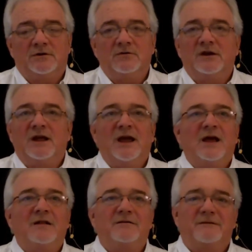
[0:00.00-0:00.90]
You can
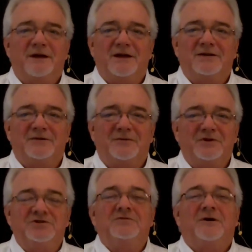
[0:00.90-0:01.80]
elevate
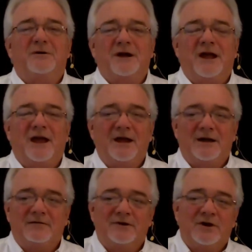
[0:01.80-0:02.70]
what you already
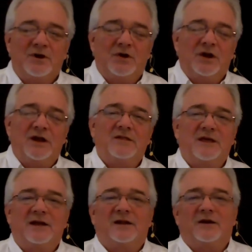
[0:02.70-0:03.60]
have in
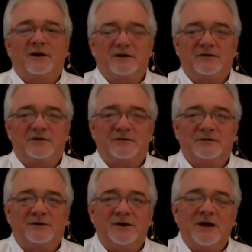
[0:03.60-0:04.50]
that learning zone.
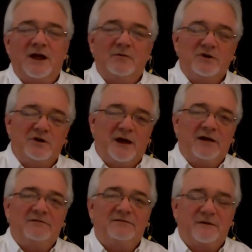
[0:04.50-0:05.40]
And when you
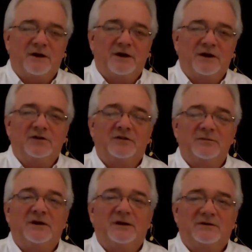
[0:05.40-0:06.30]
add fun into the
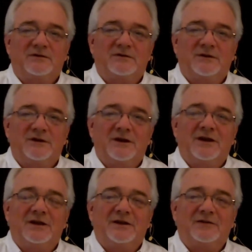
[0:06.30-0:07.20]
mix,
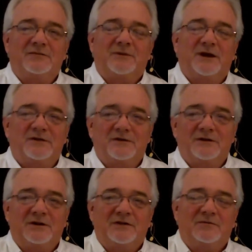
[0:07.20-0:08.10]
it expands it
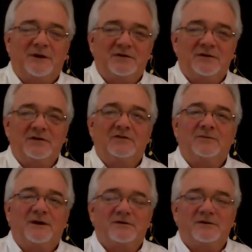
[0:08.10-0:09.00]
and expands it and
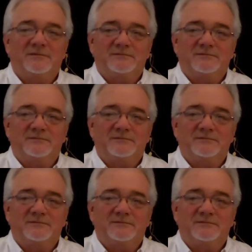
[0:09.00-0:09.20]
expands it.